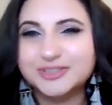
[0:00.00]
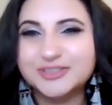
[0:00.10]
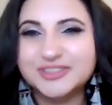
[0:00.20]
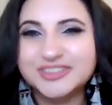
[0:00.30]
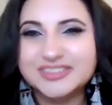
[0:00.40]

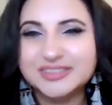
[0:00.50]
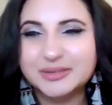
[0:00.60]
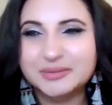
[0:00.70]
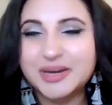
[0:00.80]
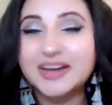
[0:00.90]

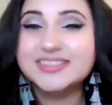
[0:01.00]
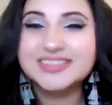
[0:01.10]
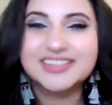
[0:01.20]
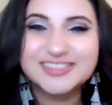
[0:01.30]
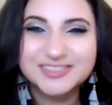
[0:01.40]
journalism,
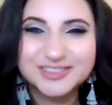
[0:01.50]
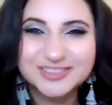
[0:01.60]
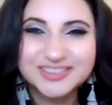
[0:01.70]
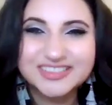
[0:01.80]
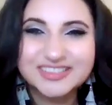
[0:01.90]
uncensored
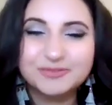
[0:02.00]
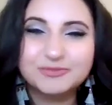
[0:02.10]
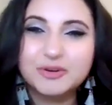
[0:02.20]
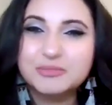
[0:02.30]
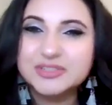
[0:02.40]
journalism
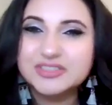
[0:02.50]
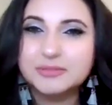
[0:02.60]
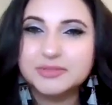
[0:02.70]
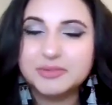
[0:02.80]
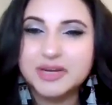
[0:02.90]
for
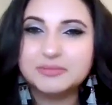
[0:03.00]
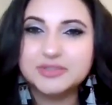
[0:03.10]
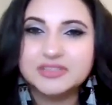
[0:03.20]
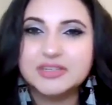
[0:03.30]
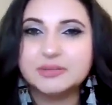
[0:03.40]
Muslims by
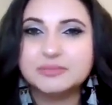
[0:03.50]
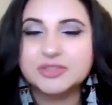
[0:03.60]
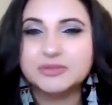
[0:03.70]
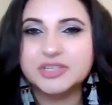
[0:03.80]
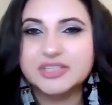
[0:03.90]
Muslims.
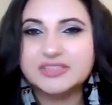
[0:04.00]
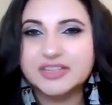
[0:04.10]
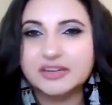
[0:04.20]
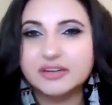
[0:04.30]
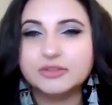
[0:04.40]
So it is
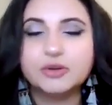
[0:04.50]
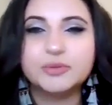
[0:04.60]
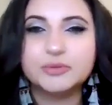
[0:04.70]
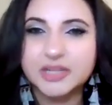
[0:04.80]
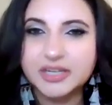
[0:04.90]
like a
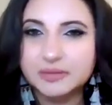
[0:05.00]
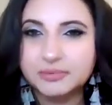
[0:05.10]
global media